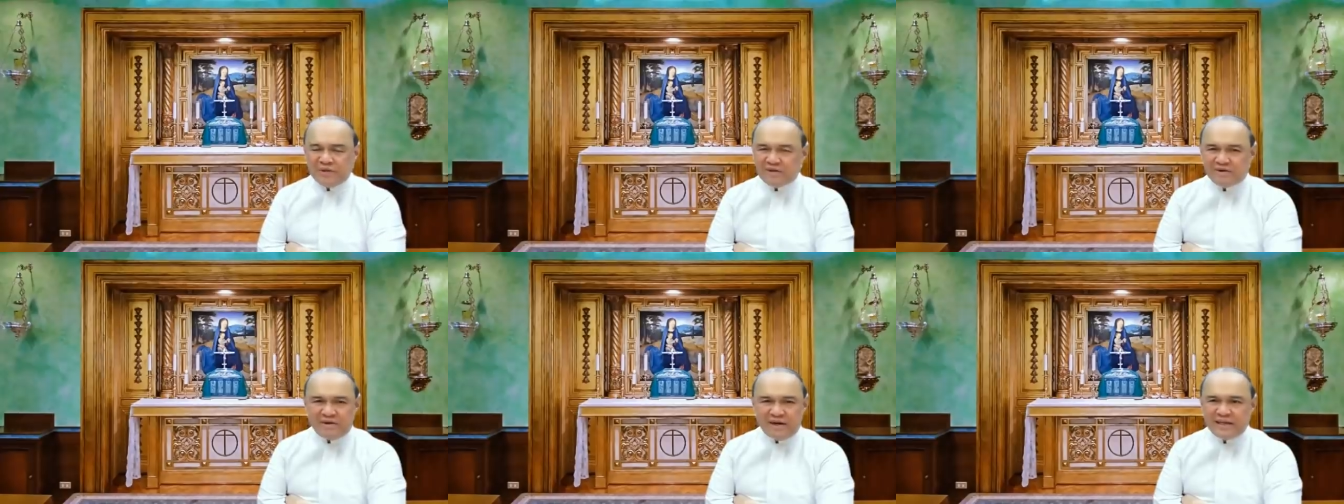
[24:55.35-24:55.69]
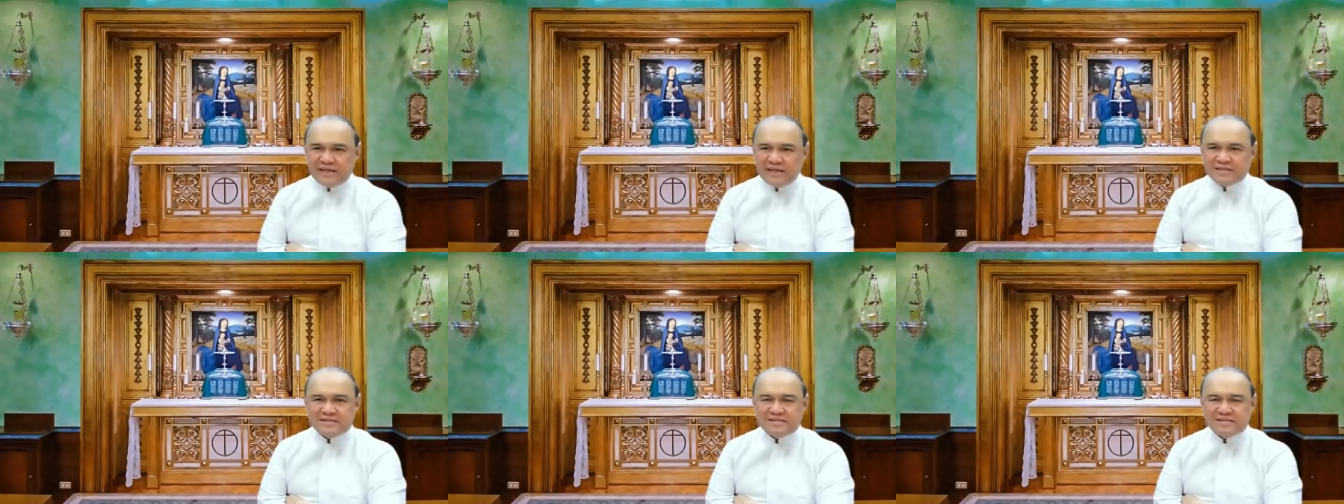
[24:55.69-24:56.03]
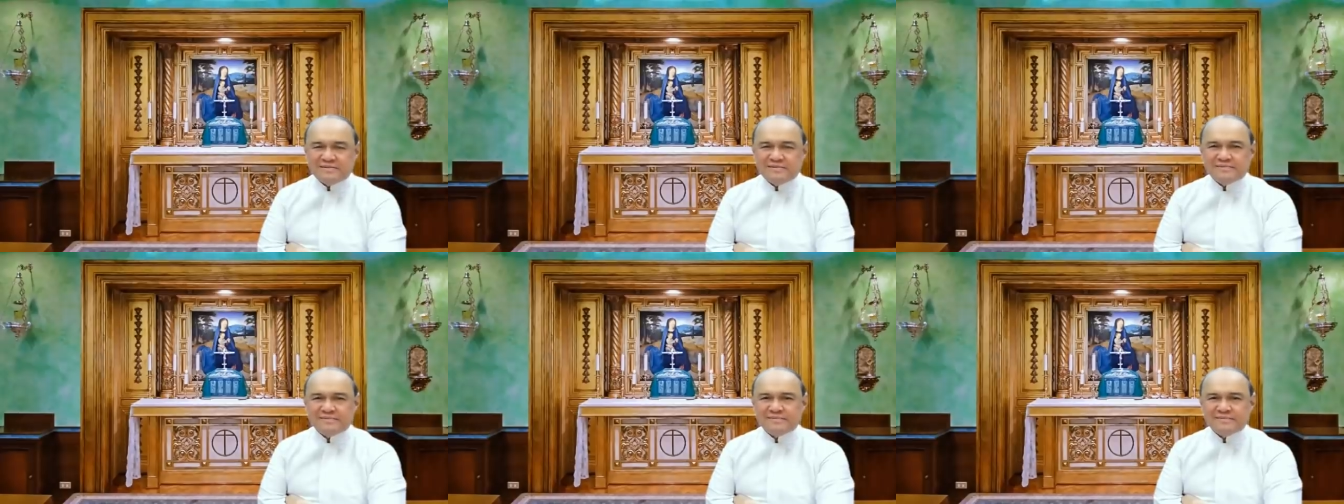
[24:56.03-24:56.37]
Christ,
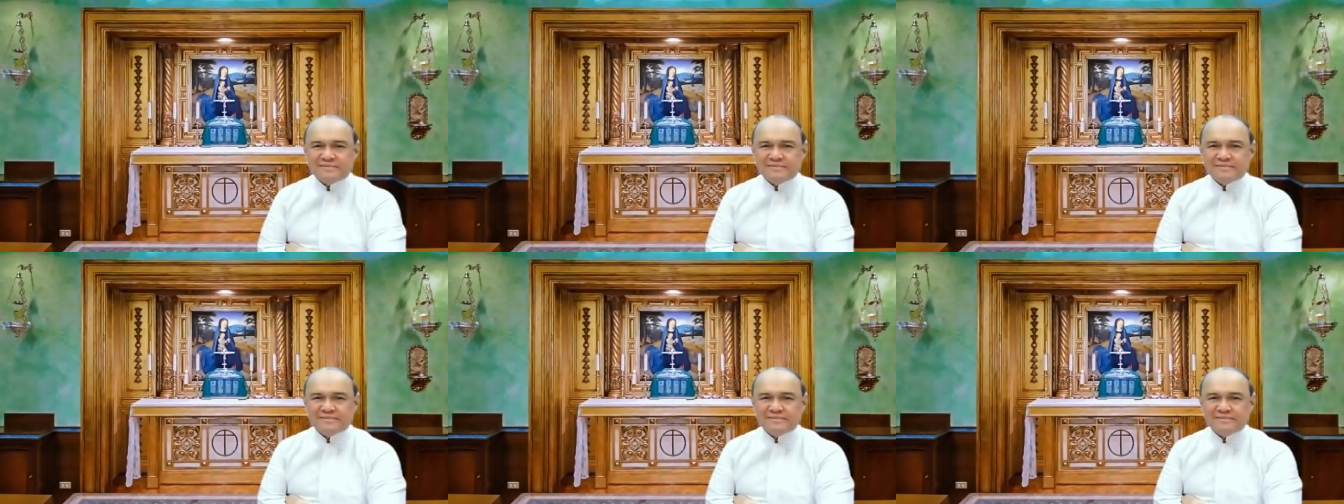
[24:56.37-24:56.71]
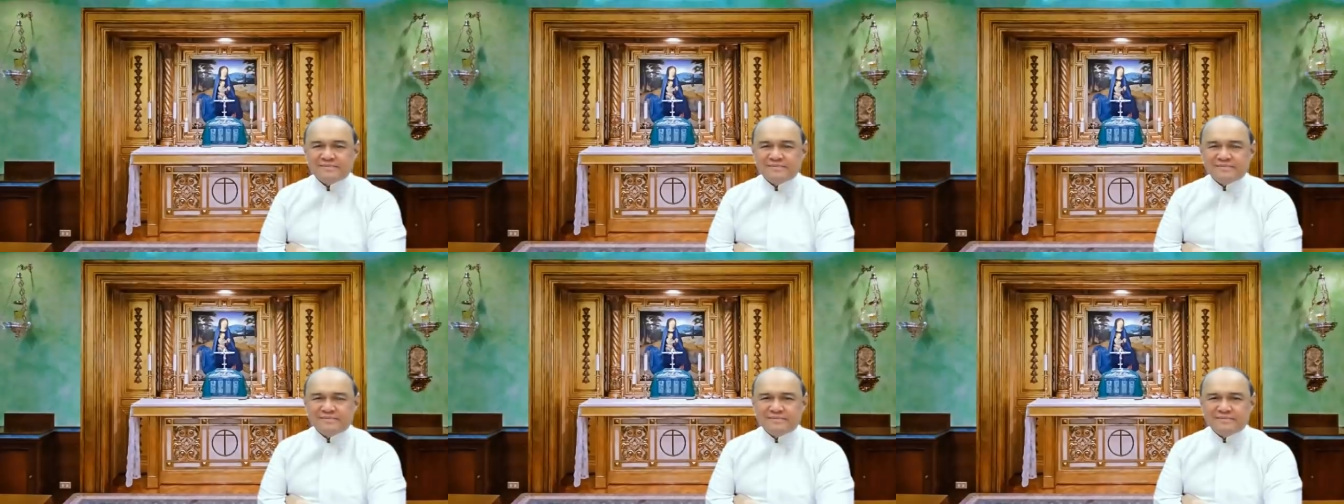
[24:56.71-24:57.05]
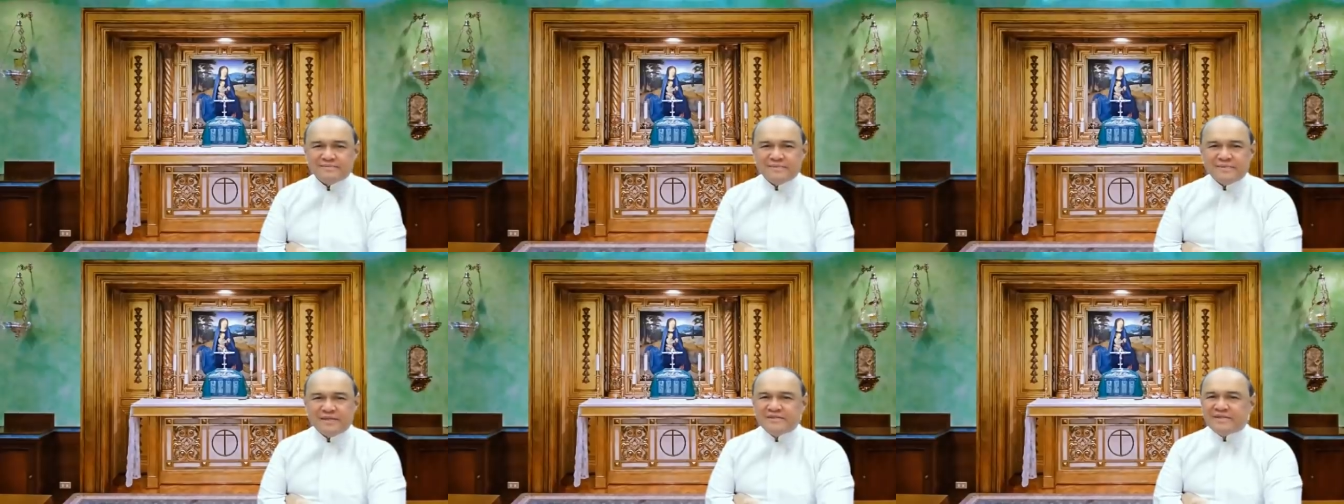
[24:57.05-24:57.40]

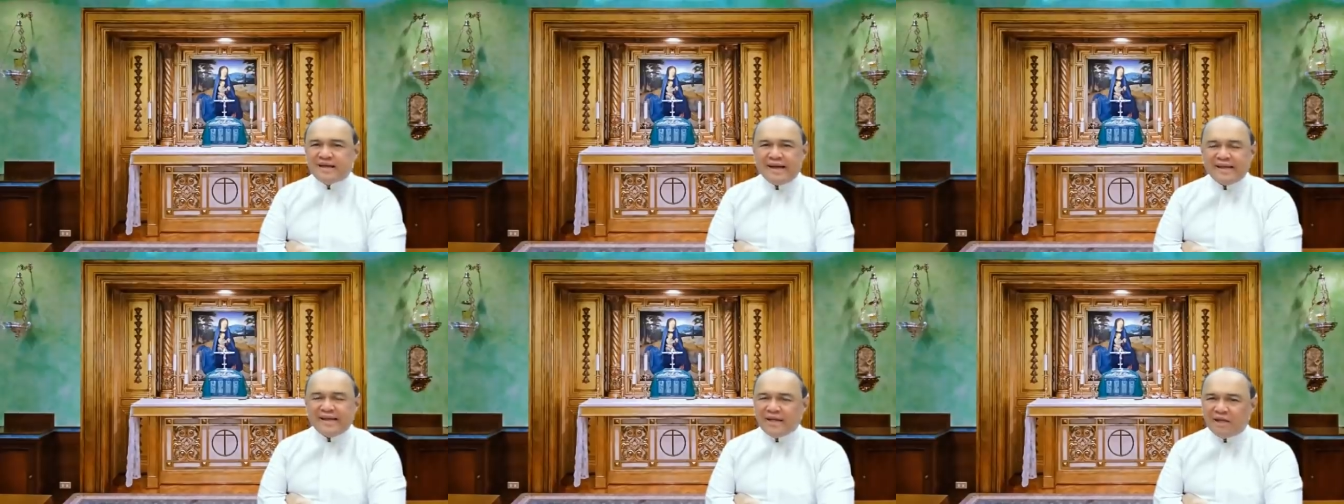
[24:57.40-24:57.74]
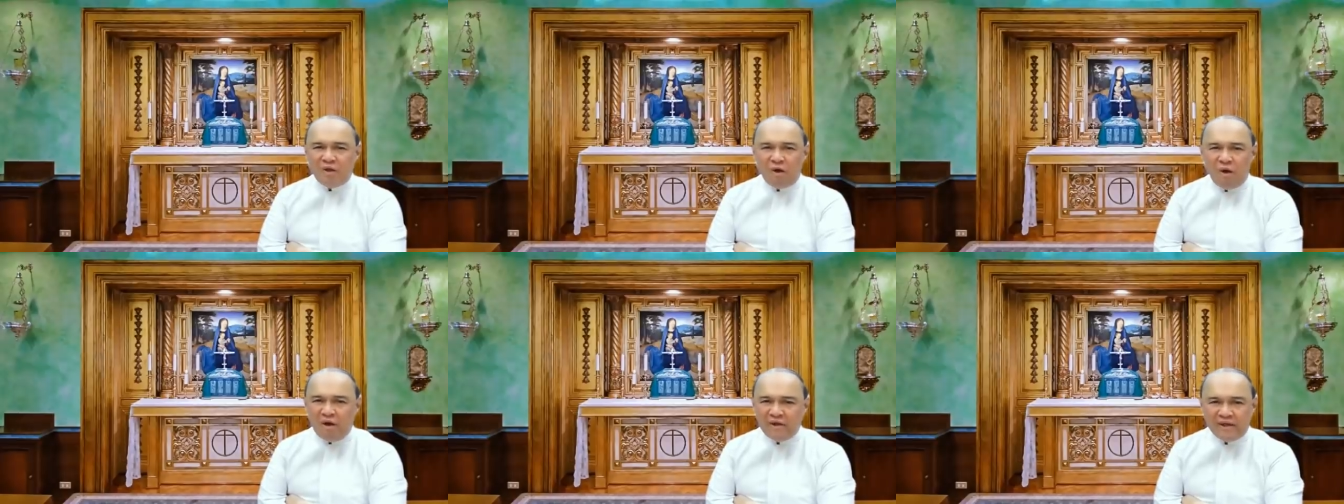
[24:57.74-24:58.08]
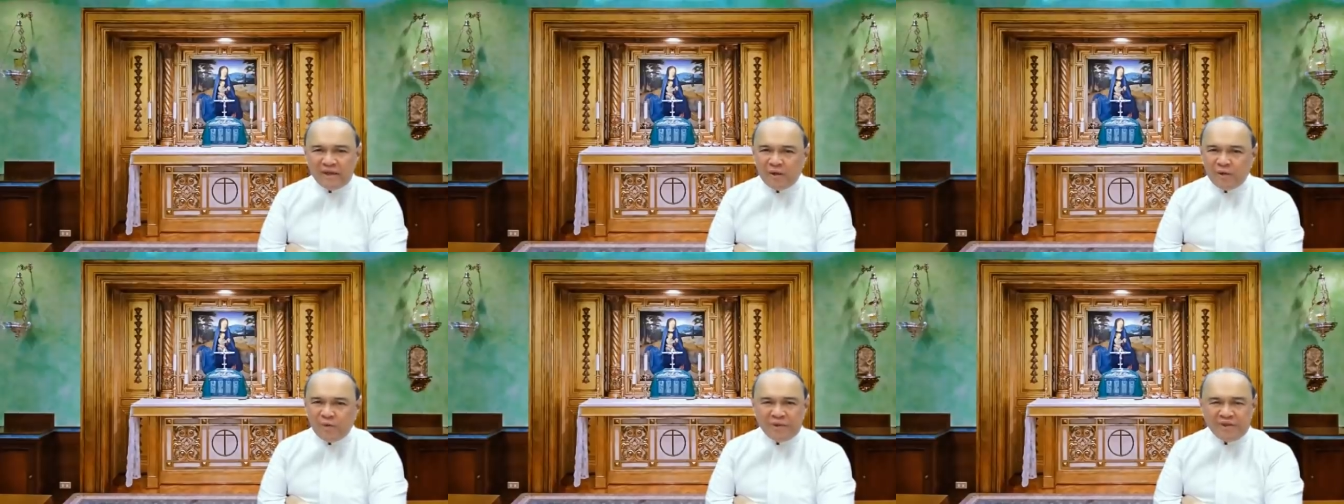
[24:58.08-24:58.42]

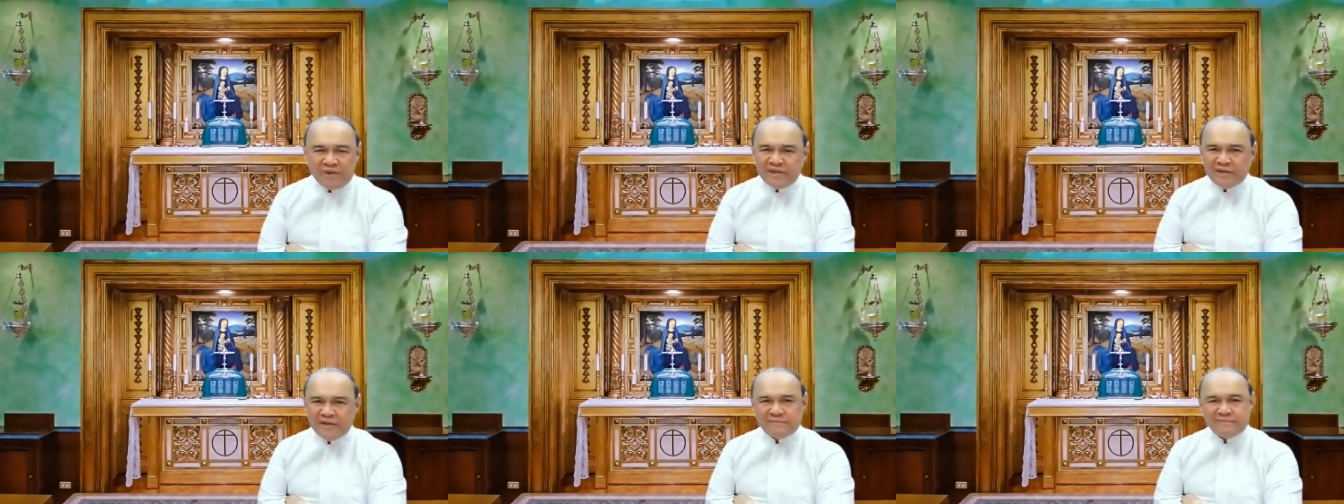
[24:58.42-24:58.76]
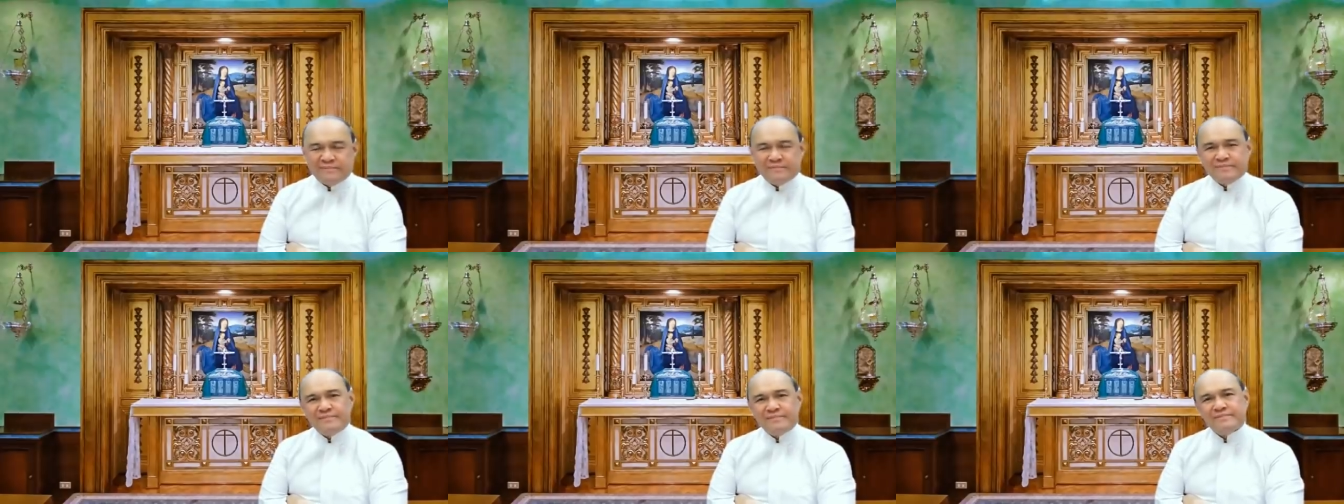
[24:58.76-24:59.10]
dialoguing with Him,